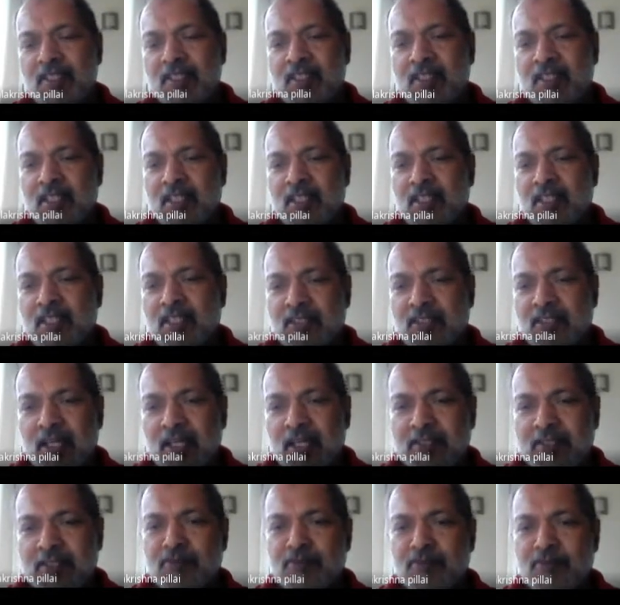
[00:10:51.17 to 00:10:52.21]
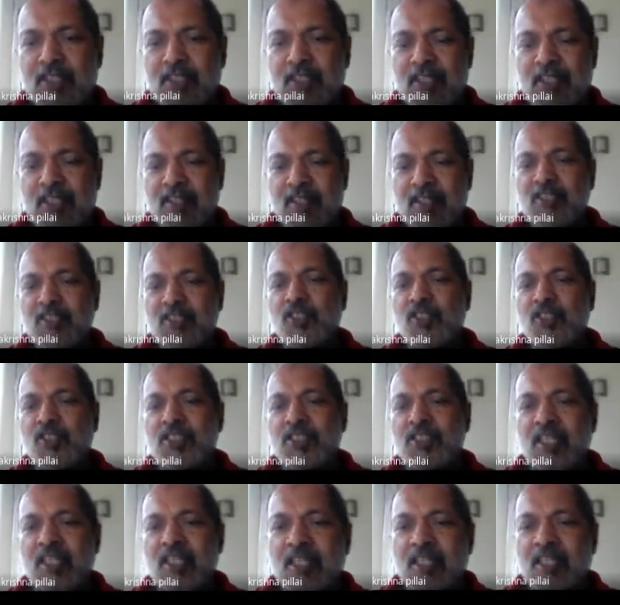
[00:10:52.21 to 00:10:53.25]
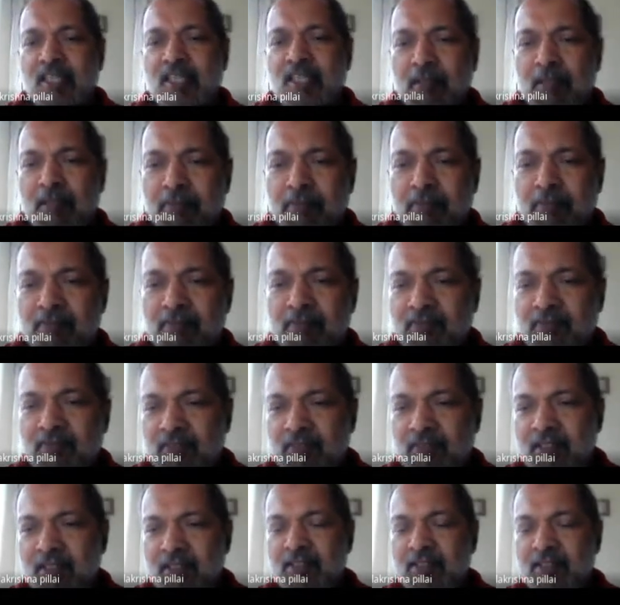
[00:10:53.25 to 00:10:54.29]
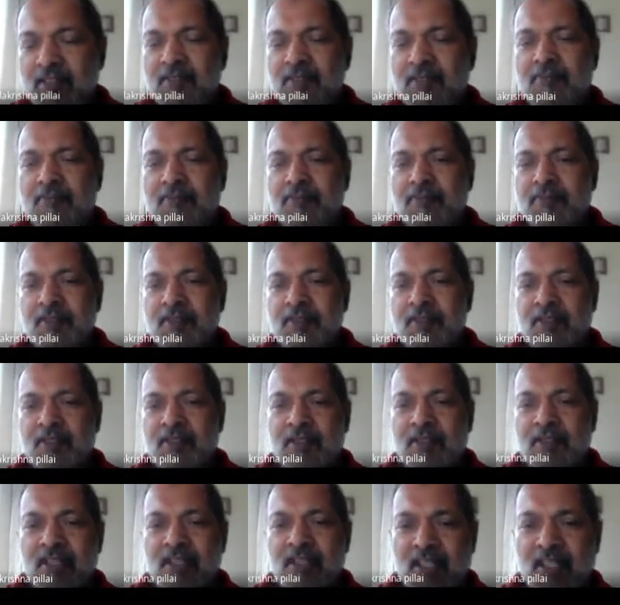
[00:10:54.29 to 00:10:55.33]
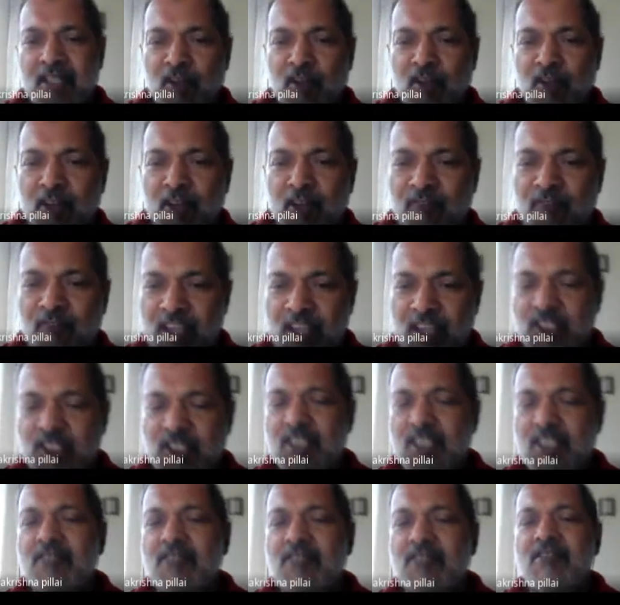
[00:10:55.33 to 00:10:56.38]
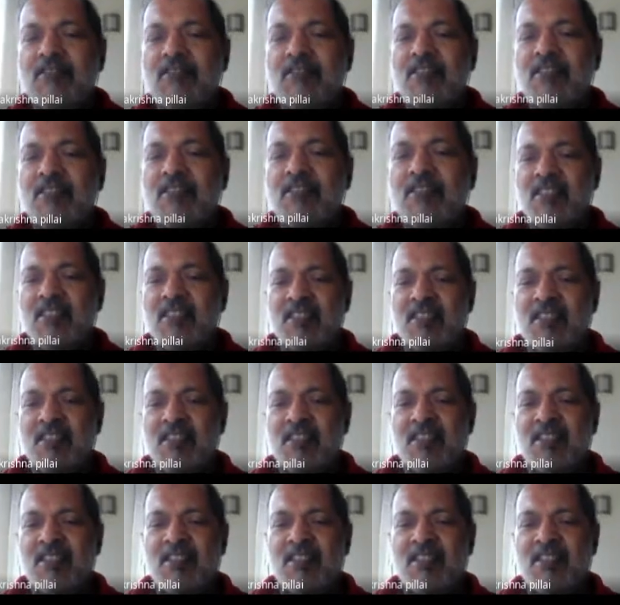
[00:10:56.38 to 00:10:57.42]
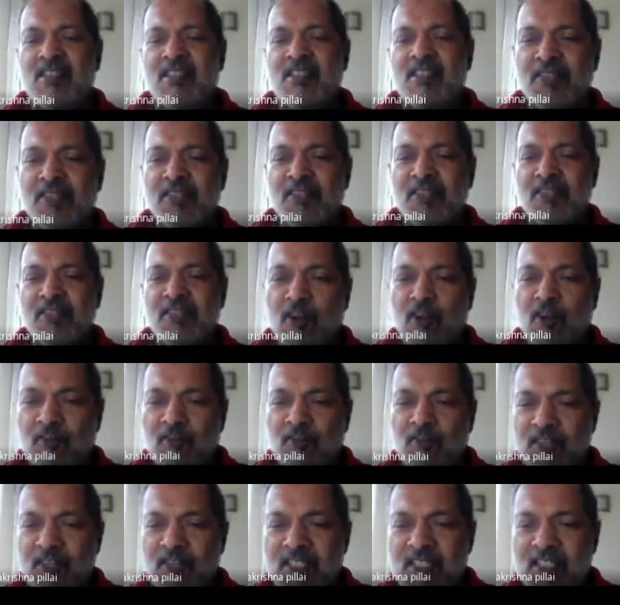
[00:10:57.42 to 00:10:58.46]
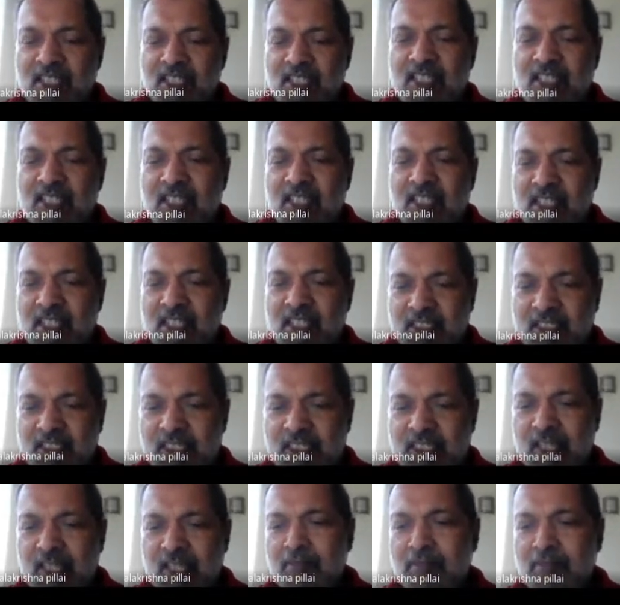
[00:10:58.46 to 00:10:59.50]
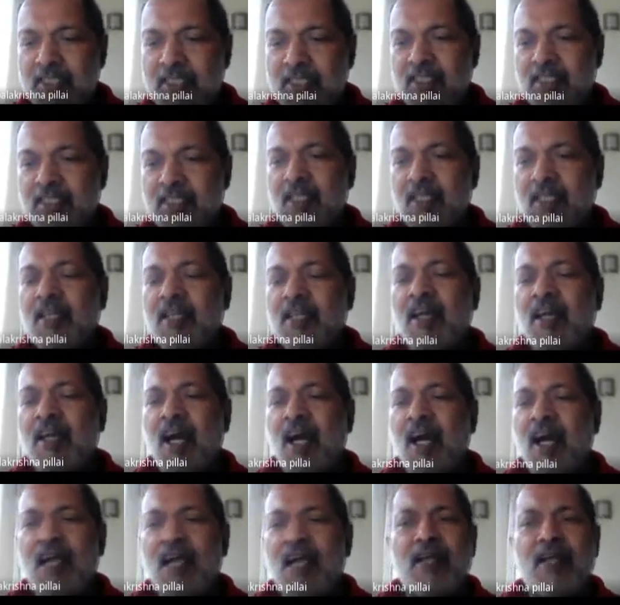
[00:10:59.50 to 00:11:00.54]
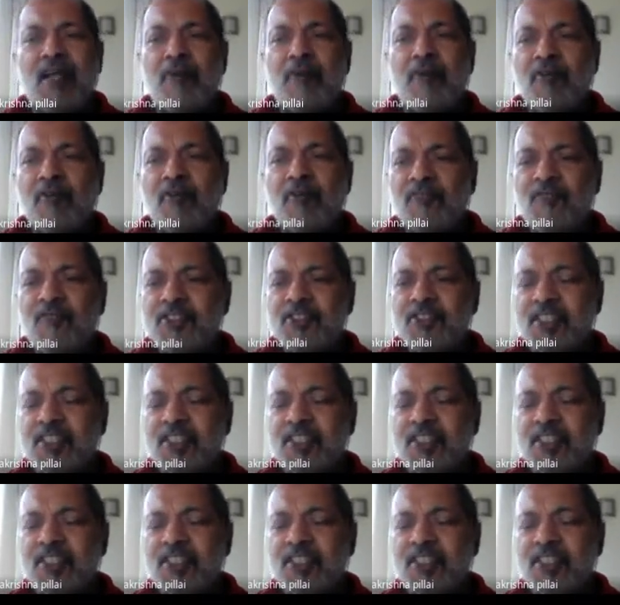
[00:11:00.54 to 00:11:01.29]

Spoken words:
The atoms are arranged in a regular fashion. Then we talk of a crystalline material. And amorphous, there